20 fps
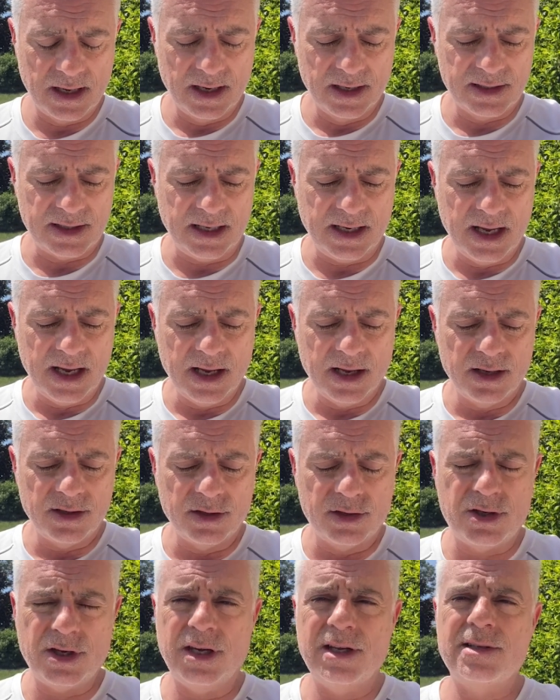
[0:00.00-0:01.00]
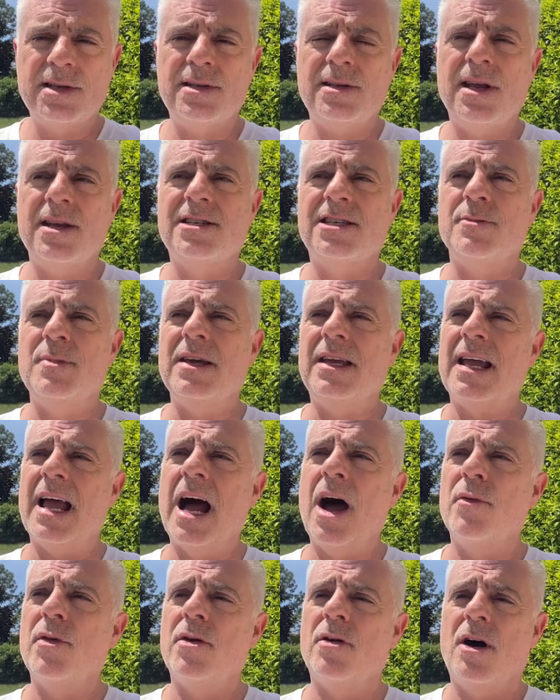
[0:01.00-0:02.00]
See, Jesus is to be
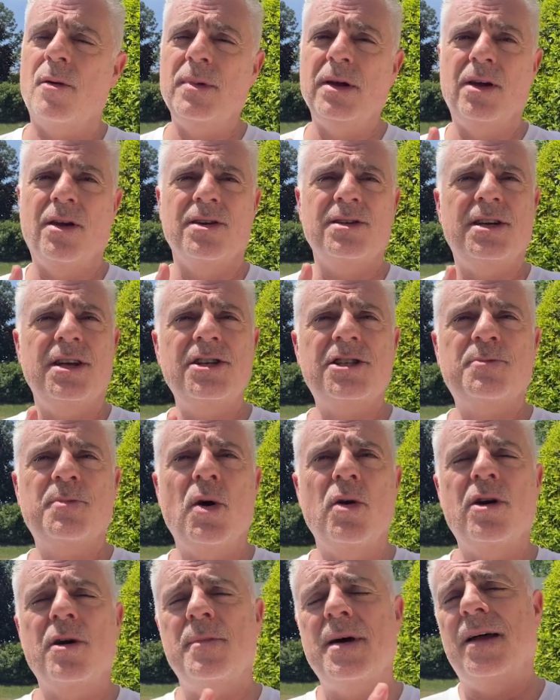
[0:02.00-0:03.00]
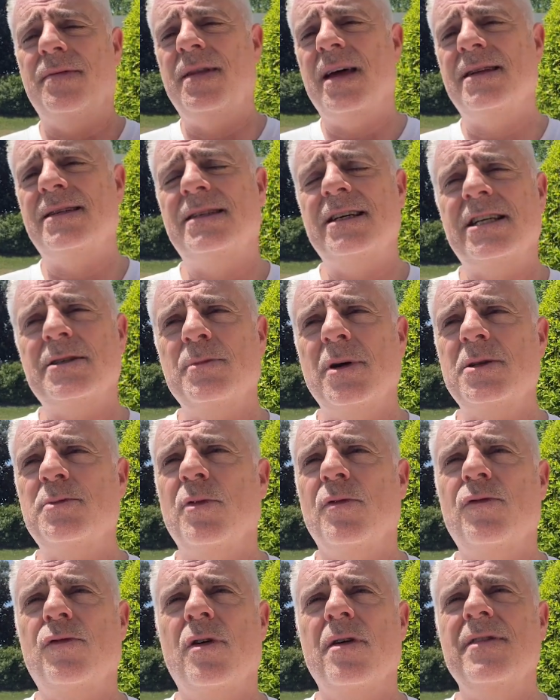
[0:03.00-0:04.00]
counted on because he spoke about that 6 months
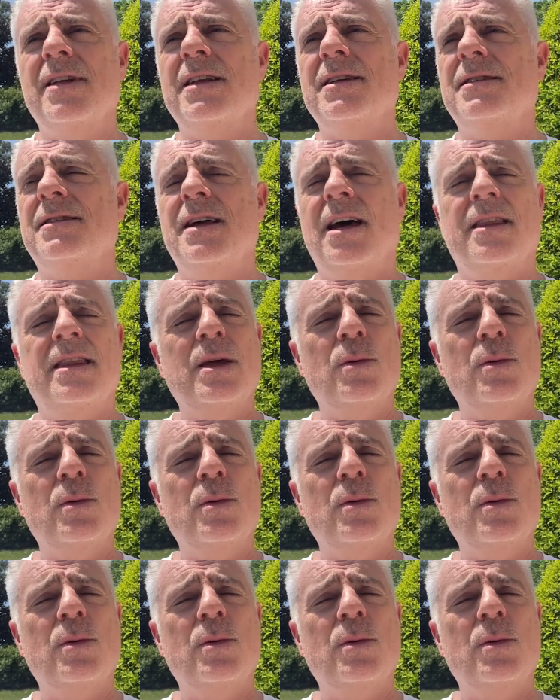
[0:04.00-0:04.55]
before even his death.